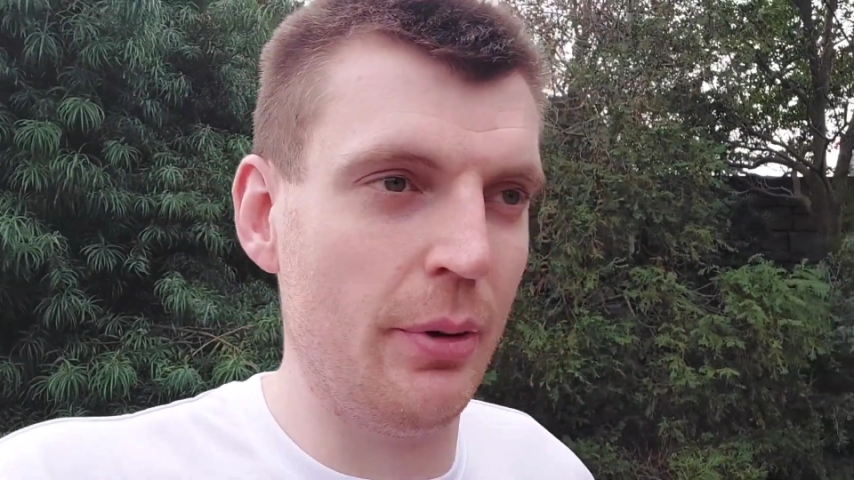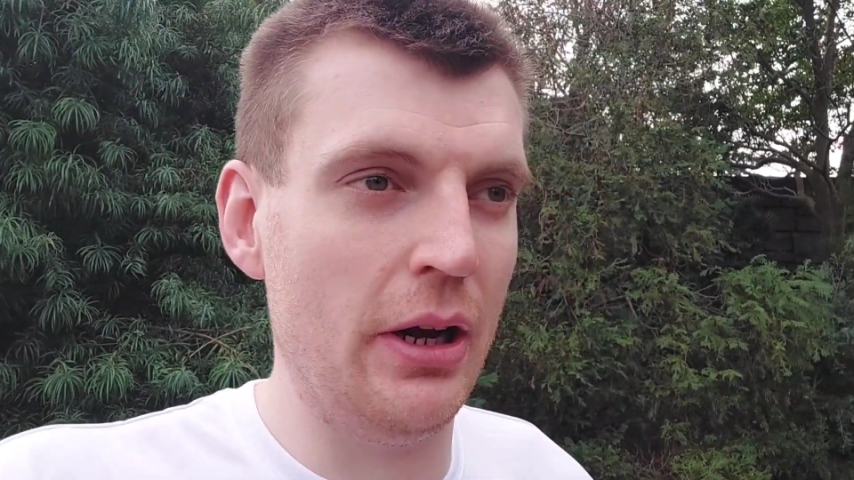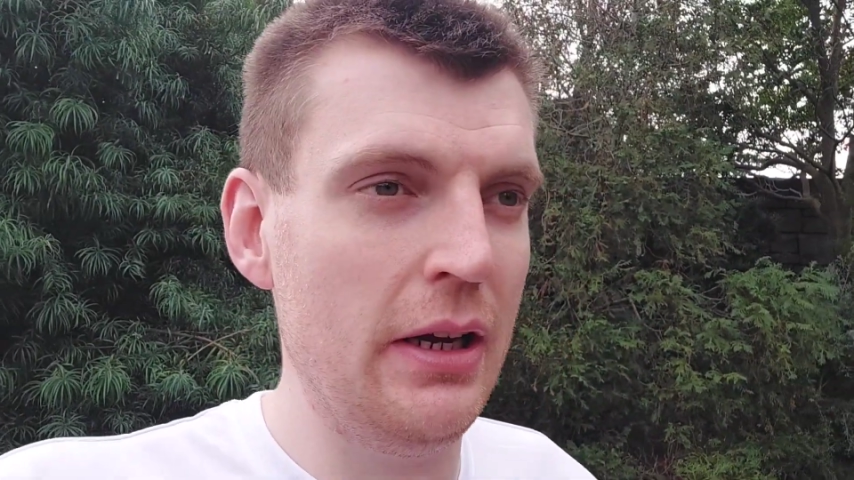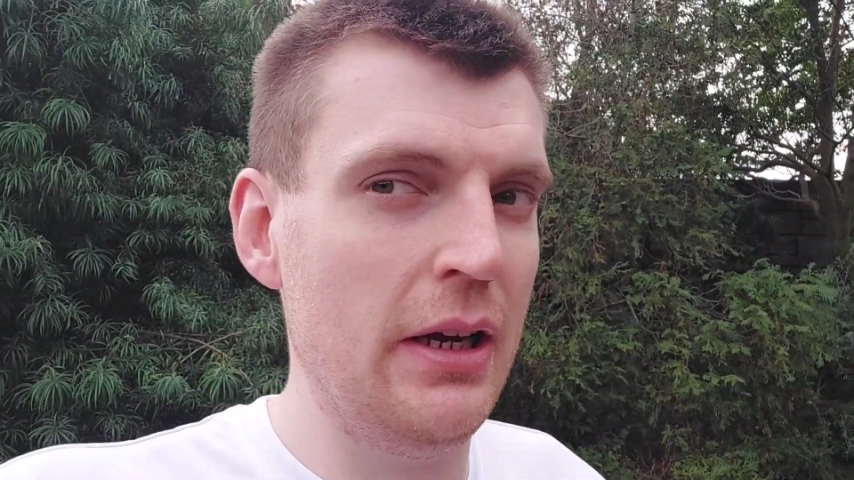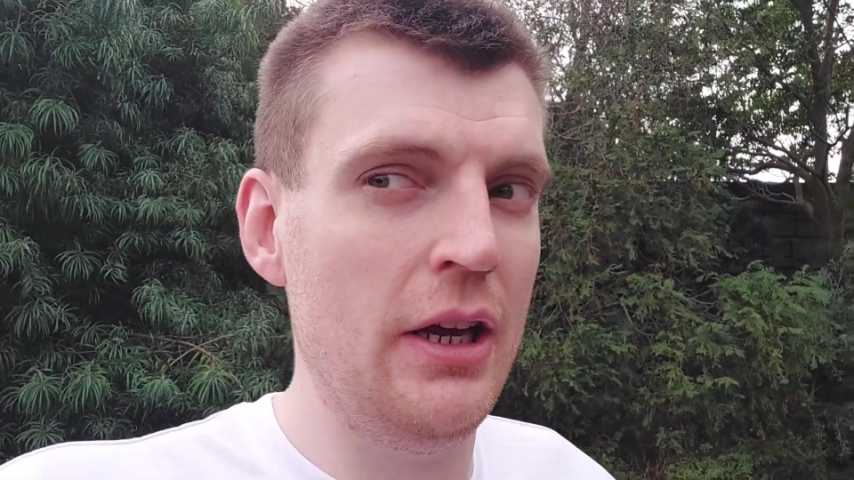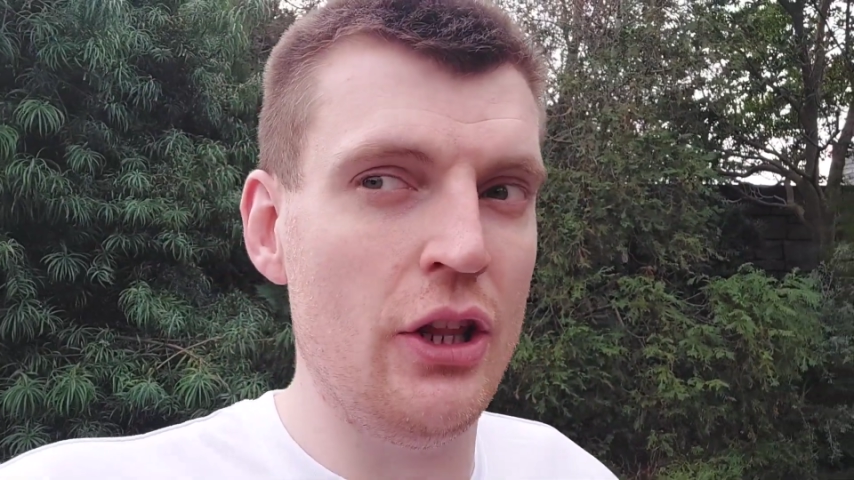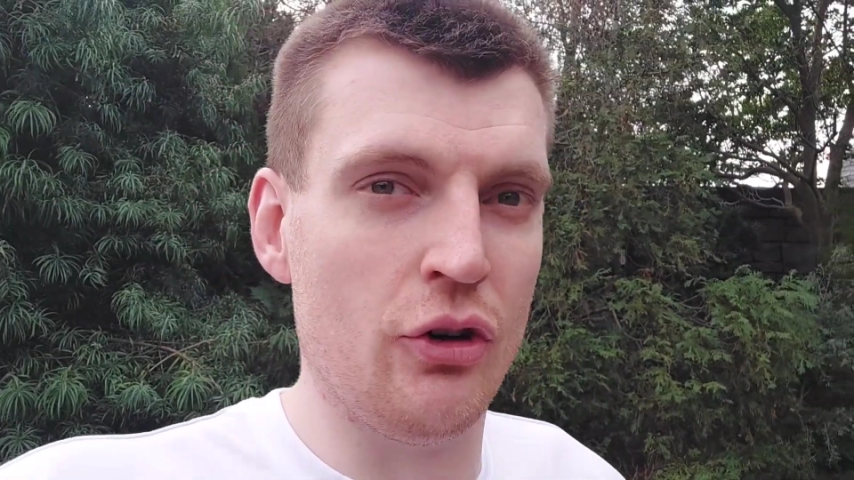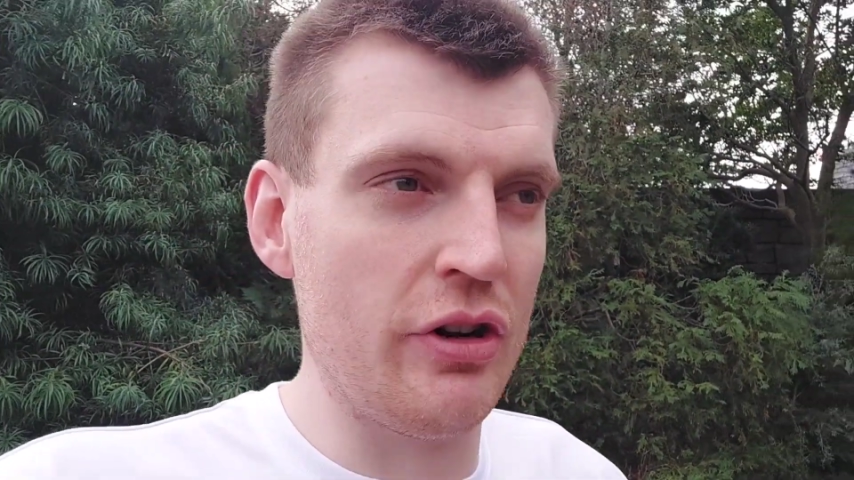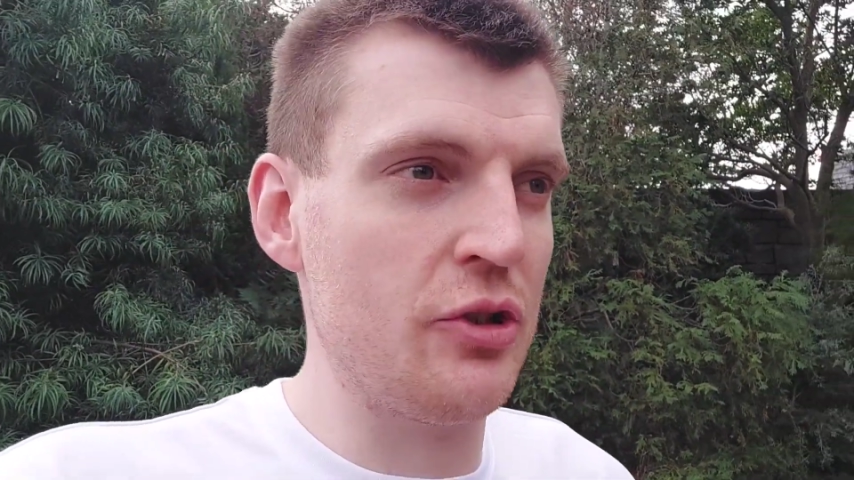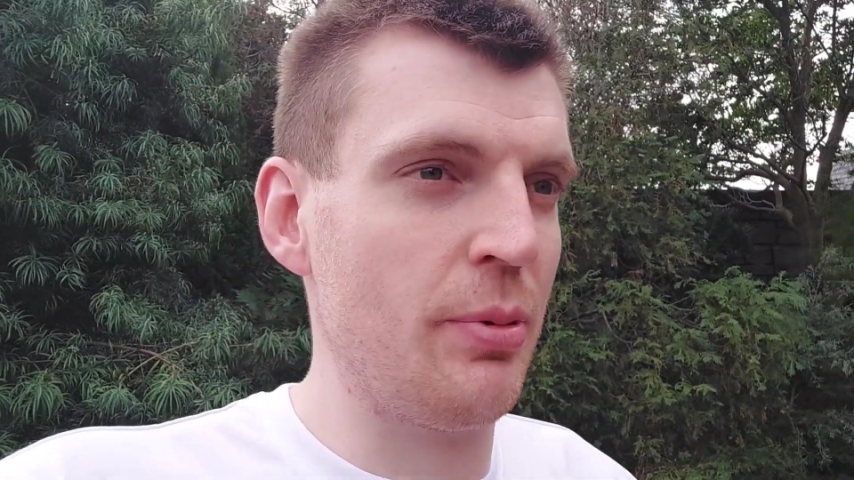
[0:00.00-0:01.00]
but the
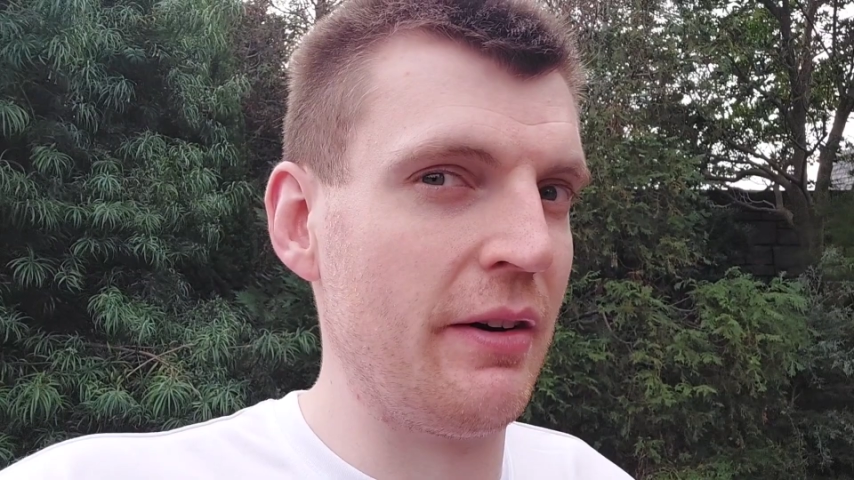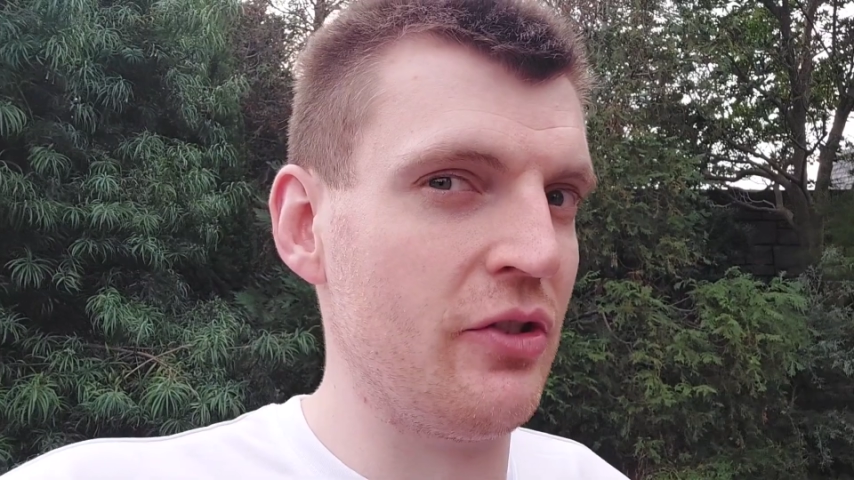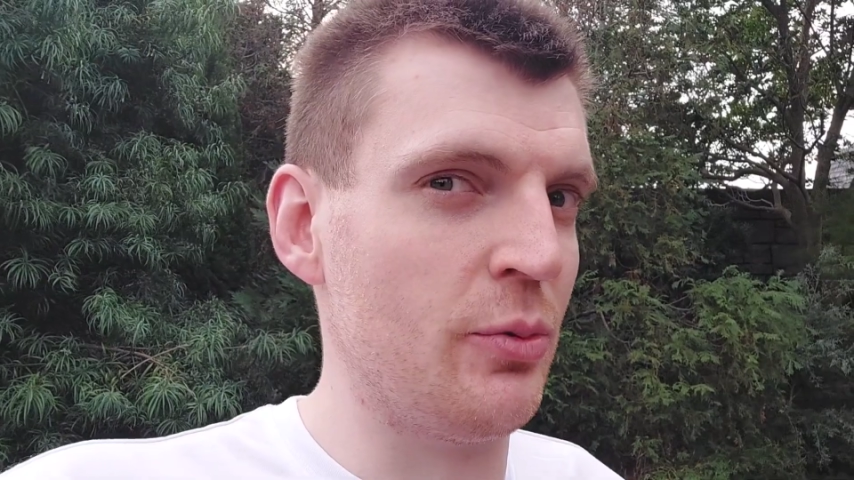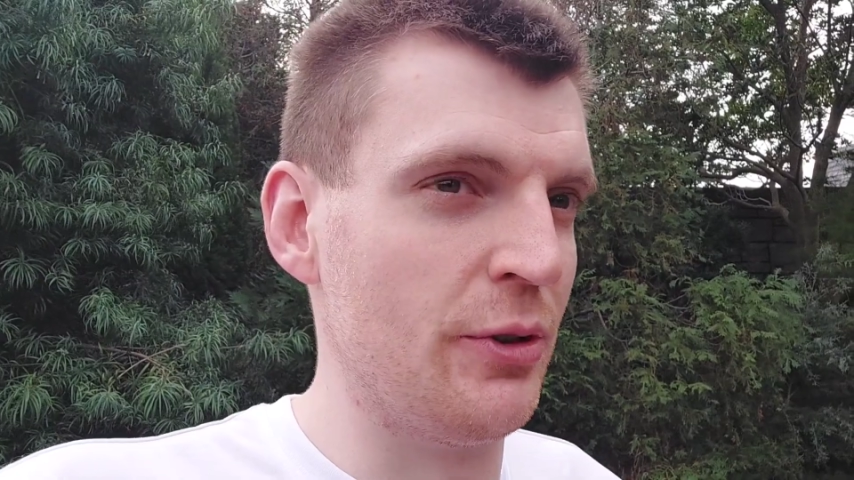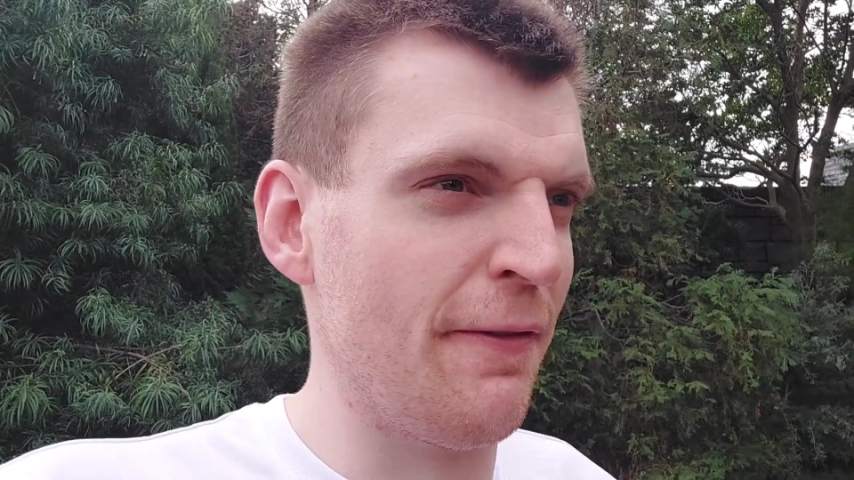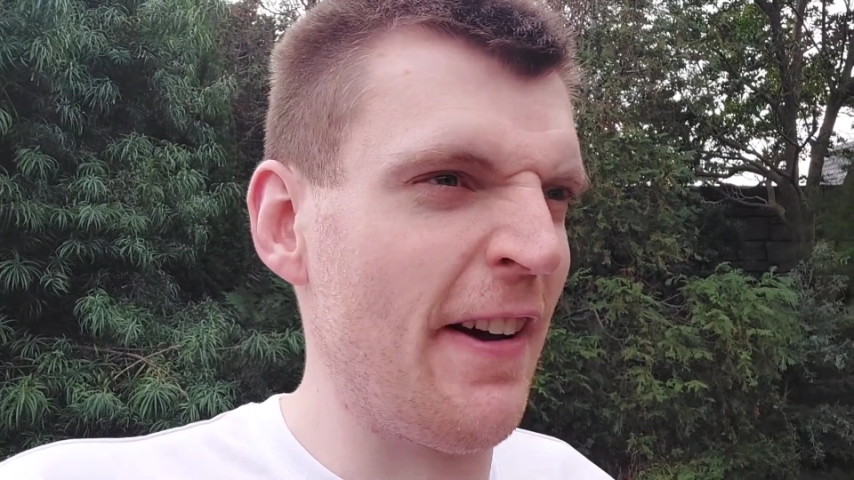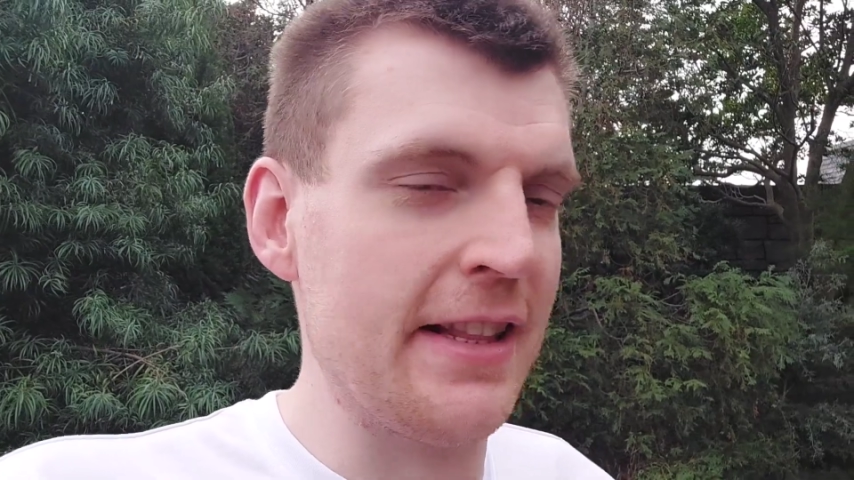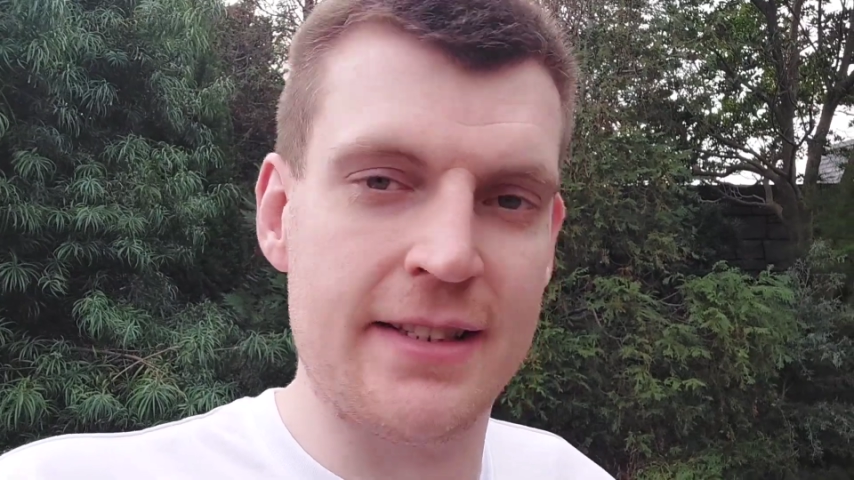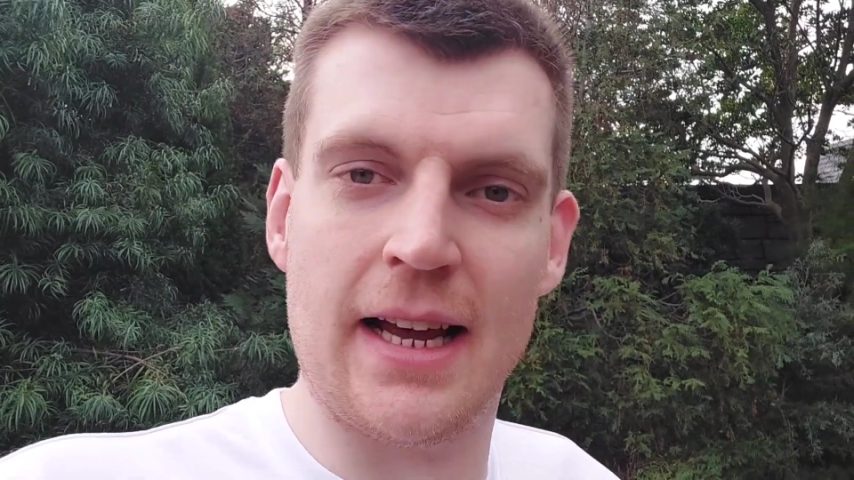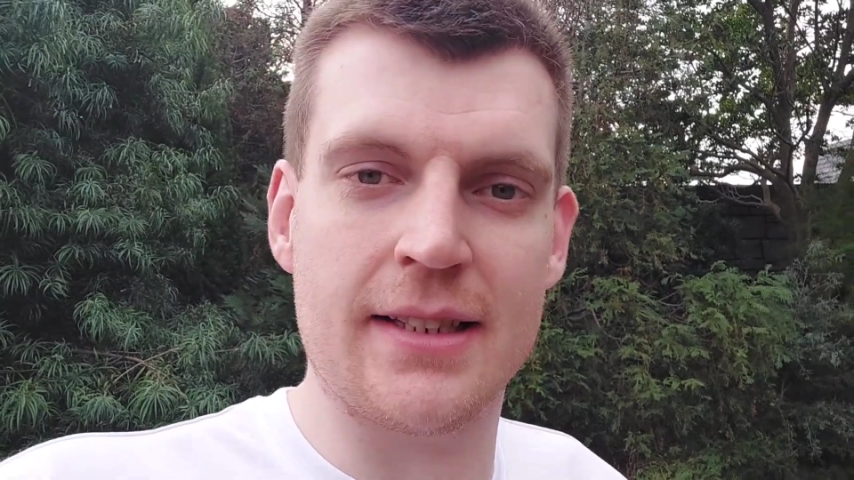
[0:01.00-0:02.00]
Grinch breakfast was
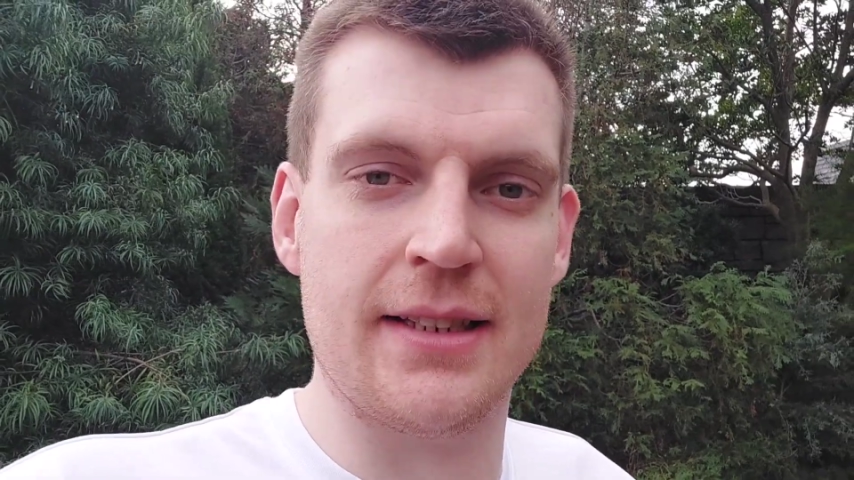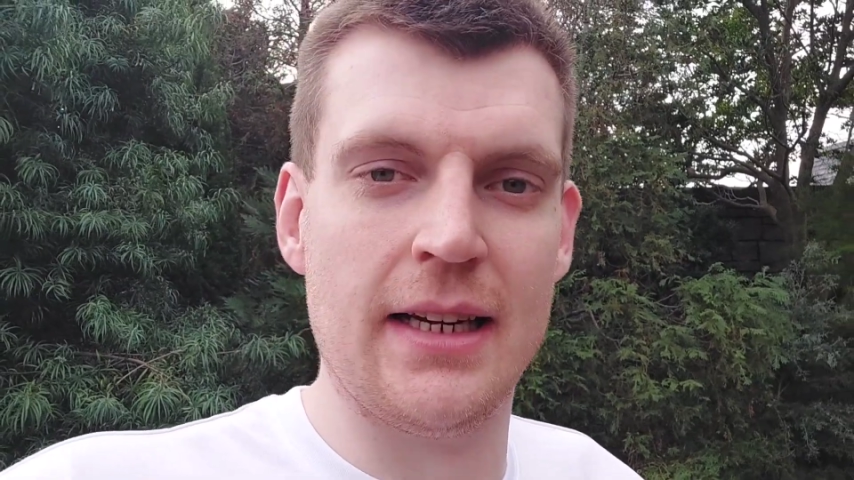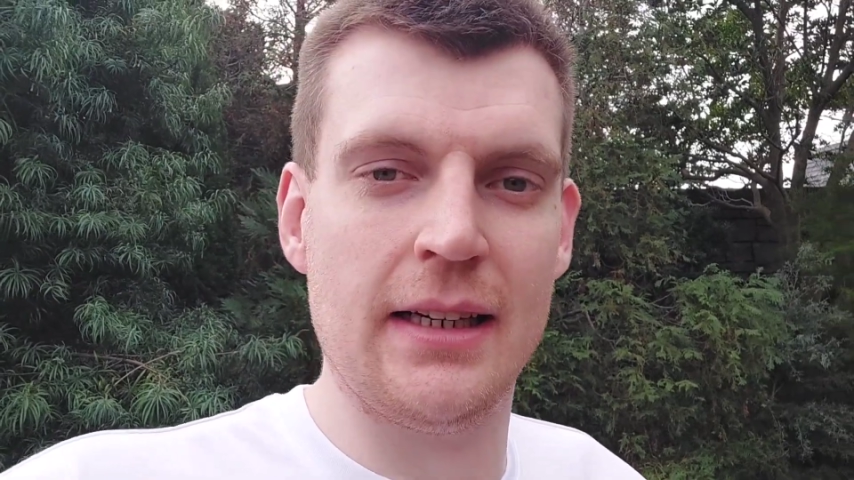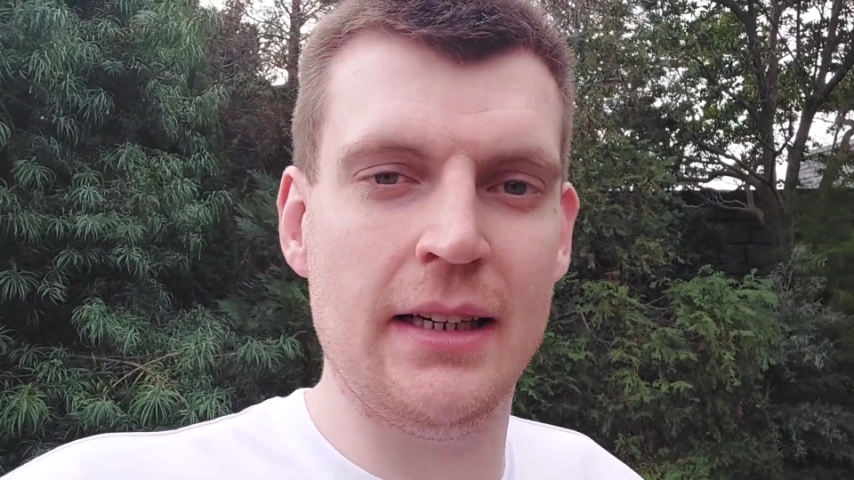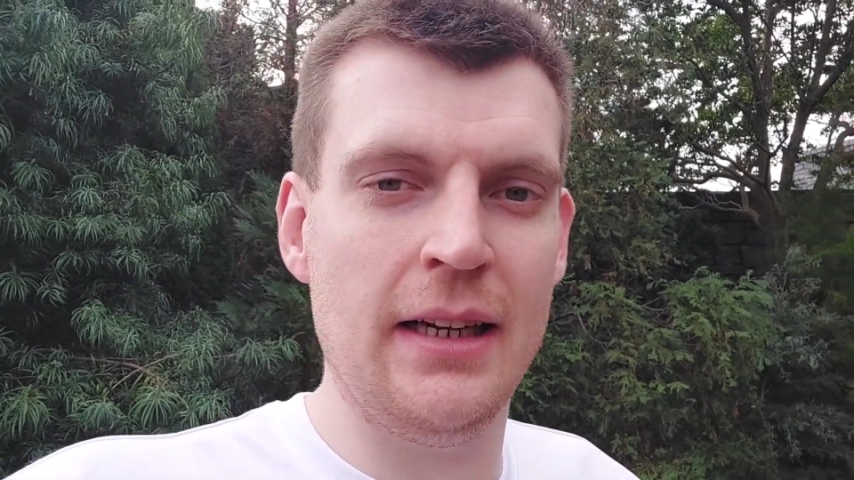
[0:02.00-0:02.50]
fantastic.